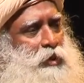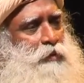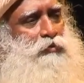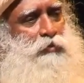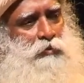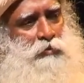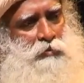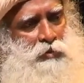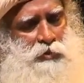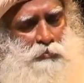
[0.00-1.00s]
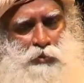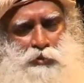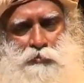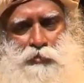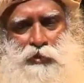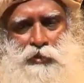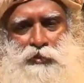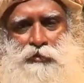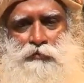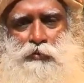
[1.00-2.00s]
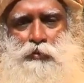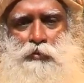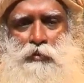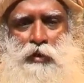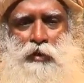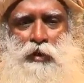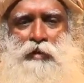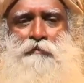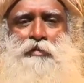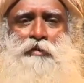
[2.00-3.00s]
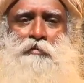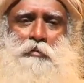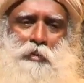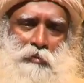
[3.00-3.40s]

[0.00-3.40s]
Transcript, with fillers: if you lower the possibilities of who you are, everything will be